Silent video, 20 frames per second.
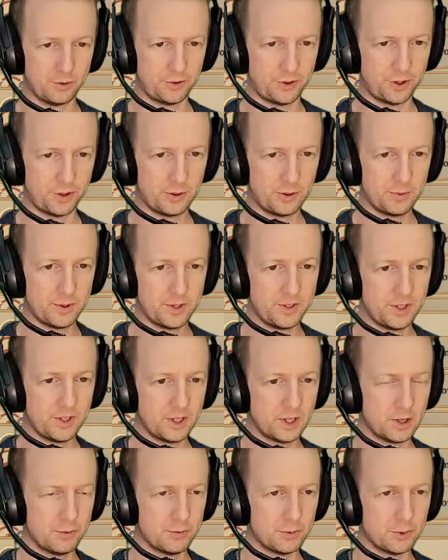So a good one to
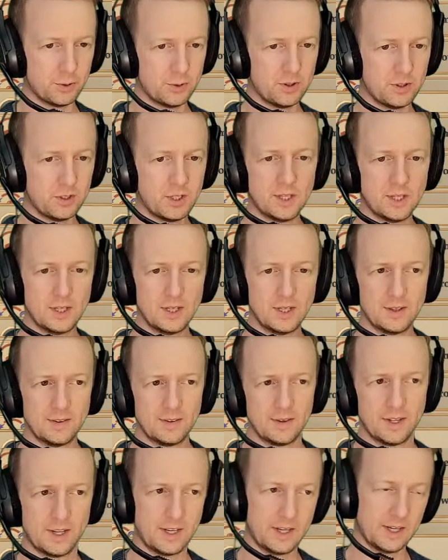go for
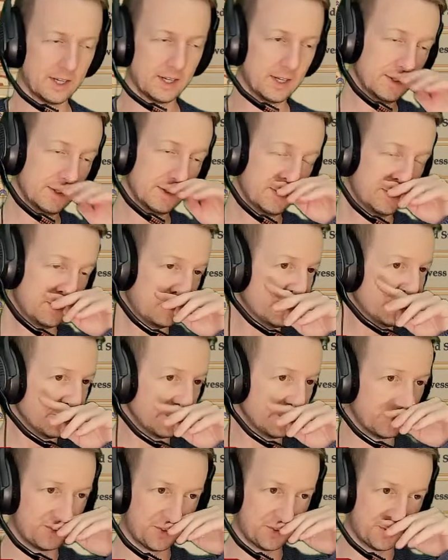here is
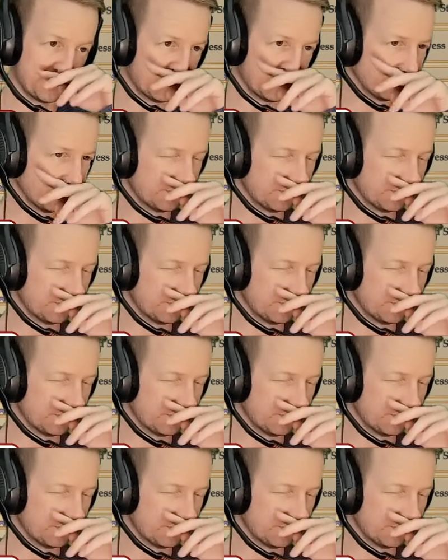Furious Focus.